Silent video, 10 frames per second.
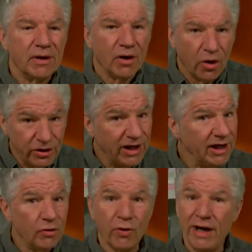Are you eating
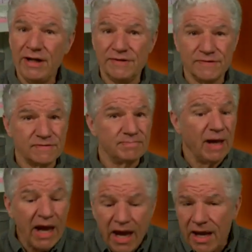grains?
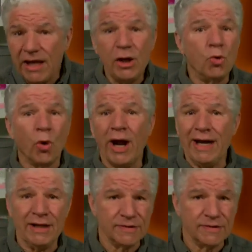Any grains?